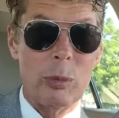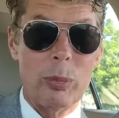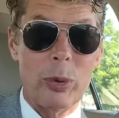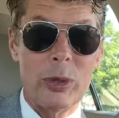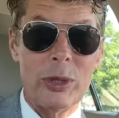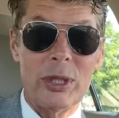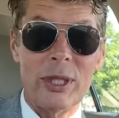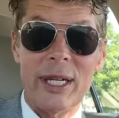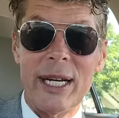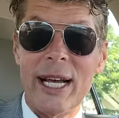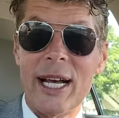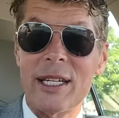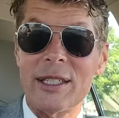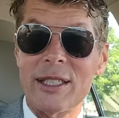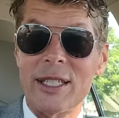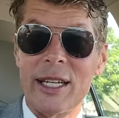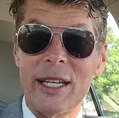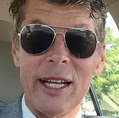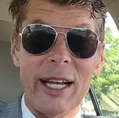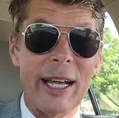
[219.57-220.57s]
push it
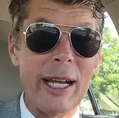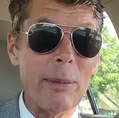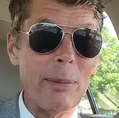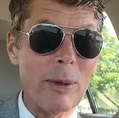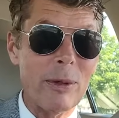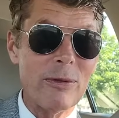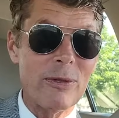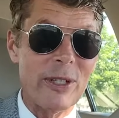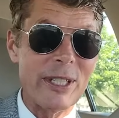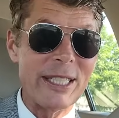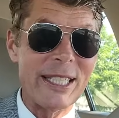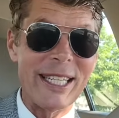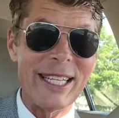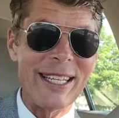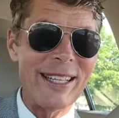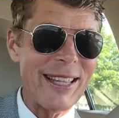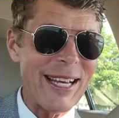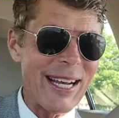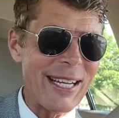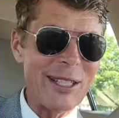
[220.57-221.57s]
out to April
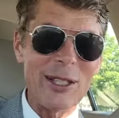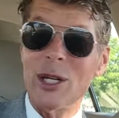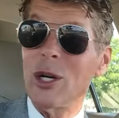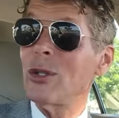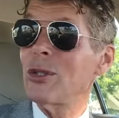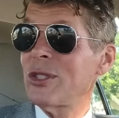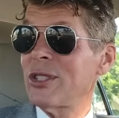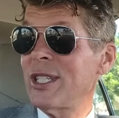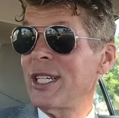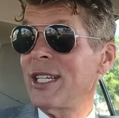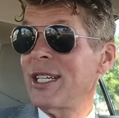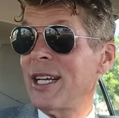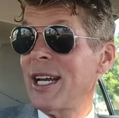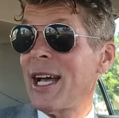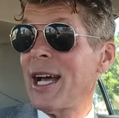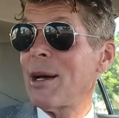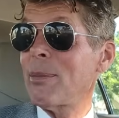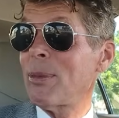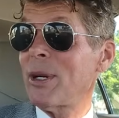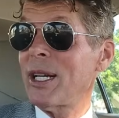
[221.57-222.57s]
15th. I don't see it
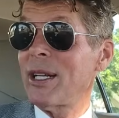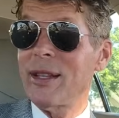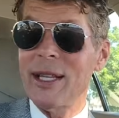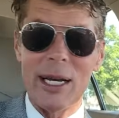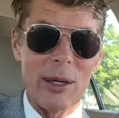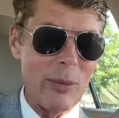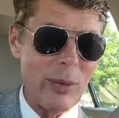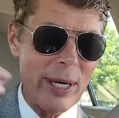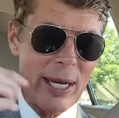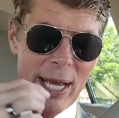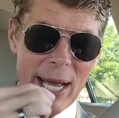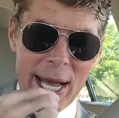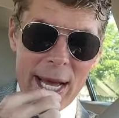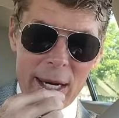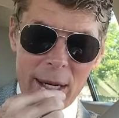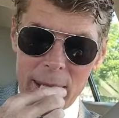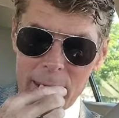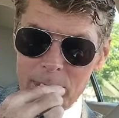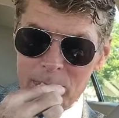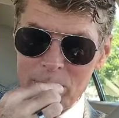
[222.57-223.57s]
happening that way
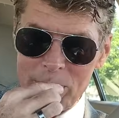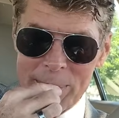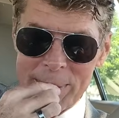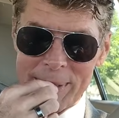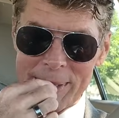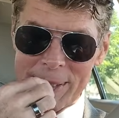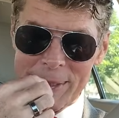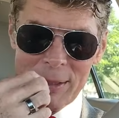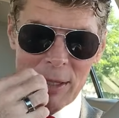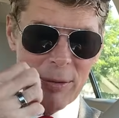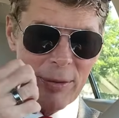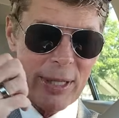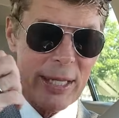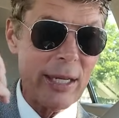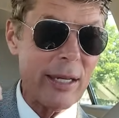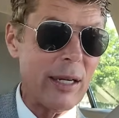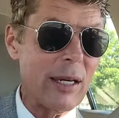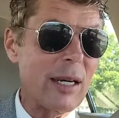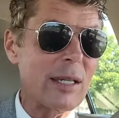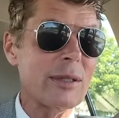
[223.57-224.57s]
at all. I just don't
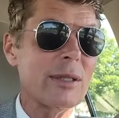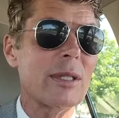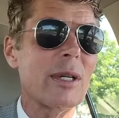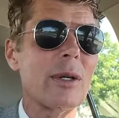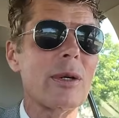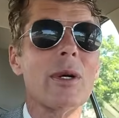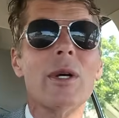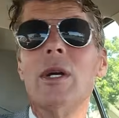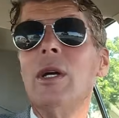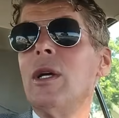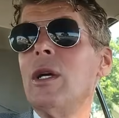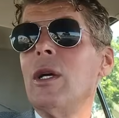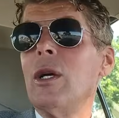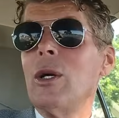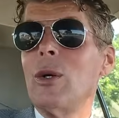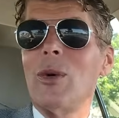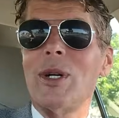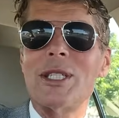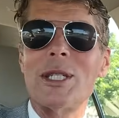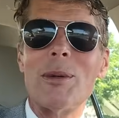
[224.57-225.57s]
think. And also,
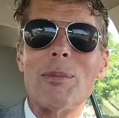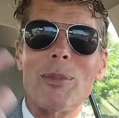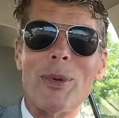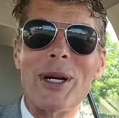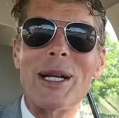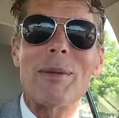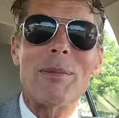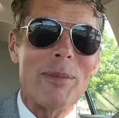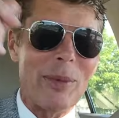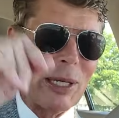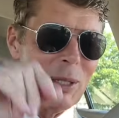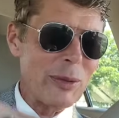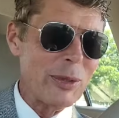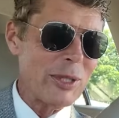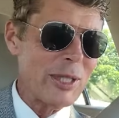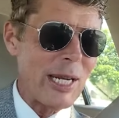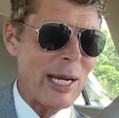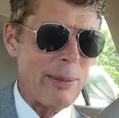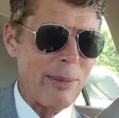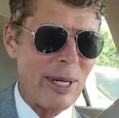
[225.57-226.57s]
who was it? Brent. Brent
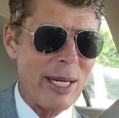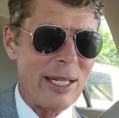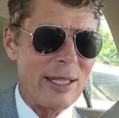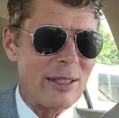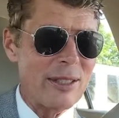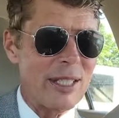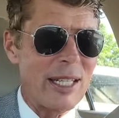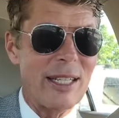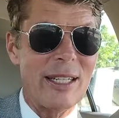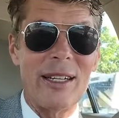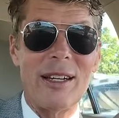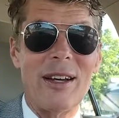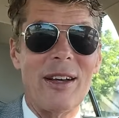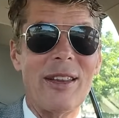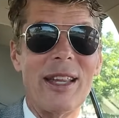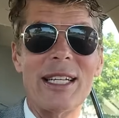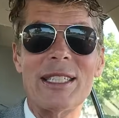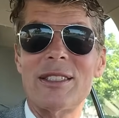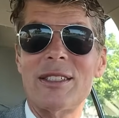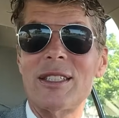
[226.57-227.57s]
was chiming in. It's like,
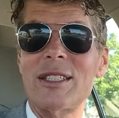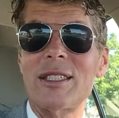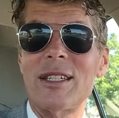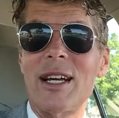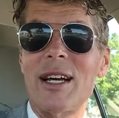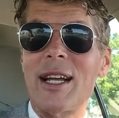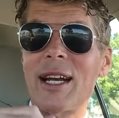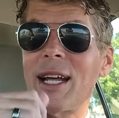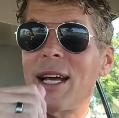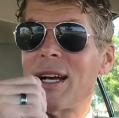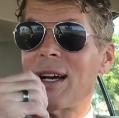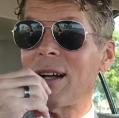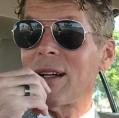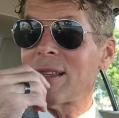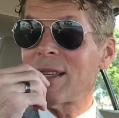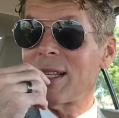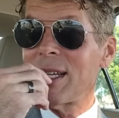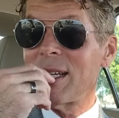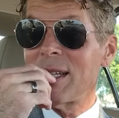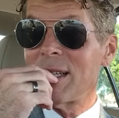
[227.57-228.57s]
no, that's just not
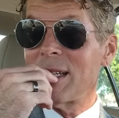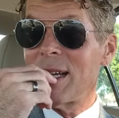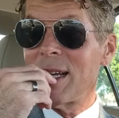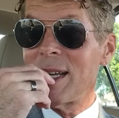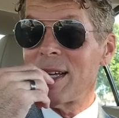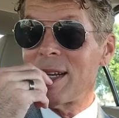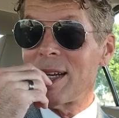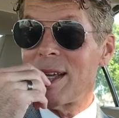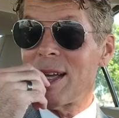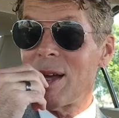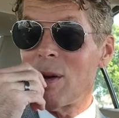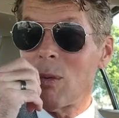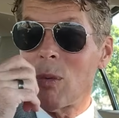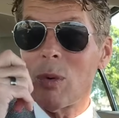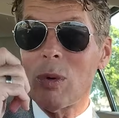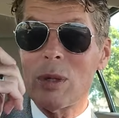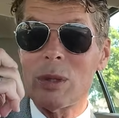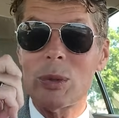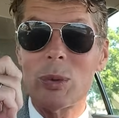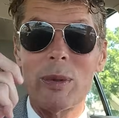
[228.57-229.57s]
how it, it, it
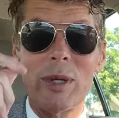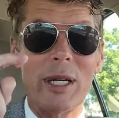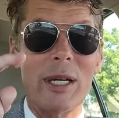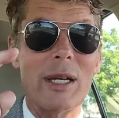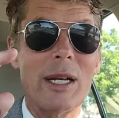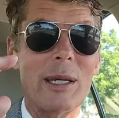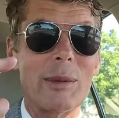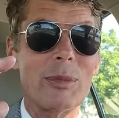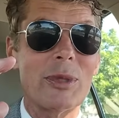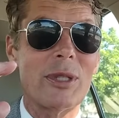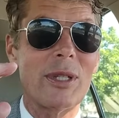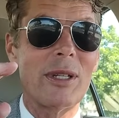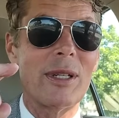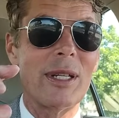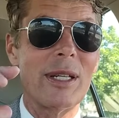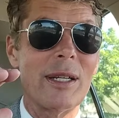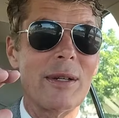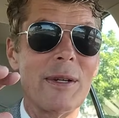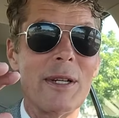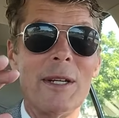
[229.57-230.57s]
works when it comes
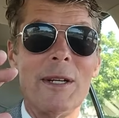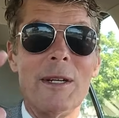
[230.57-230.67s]
to